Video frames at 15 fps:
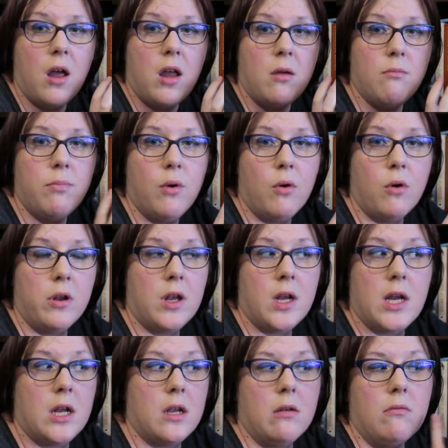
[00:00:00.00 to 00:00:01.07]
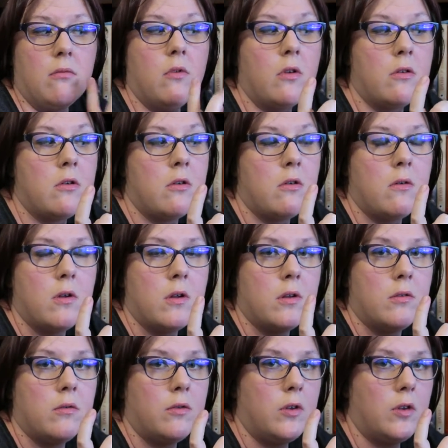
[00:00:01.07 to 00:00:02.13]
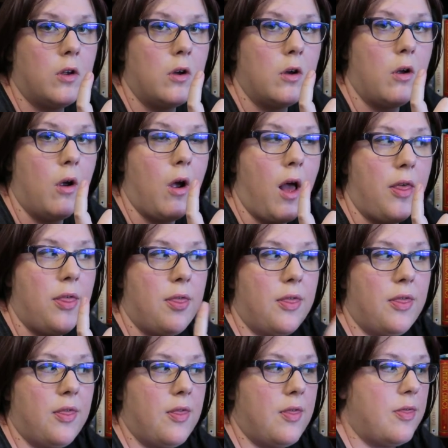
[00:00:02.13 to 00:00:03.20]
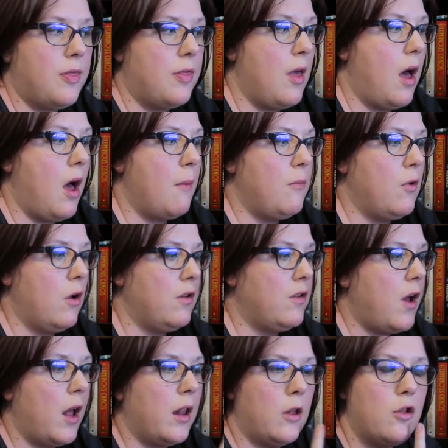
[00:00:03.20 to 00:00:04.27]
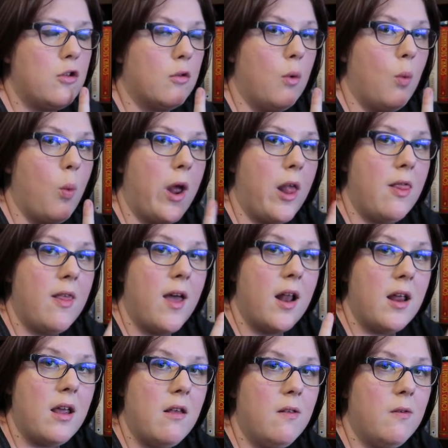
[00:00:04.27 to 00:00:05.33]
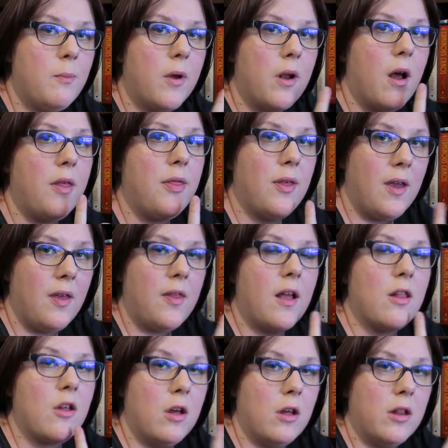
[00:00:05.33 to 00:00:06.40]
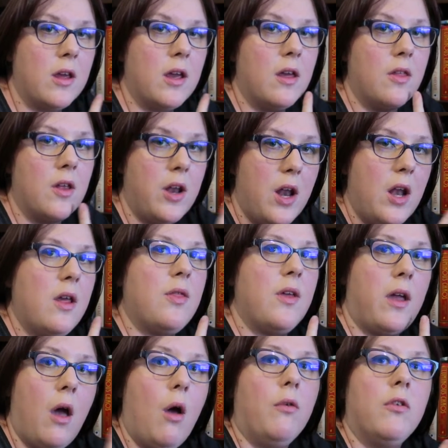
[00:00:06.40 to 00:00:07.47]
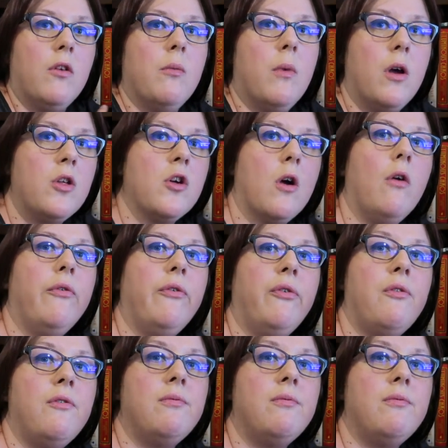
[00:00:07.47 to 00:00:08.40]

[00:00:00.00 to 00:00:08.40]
imported in. So I'm not entirely sure when that is, but I think that's earlier than anything else on my shelf.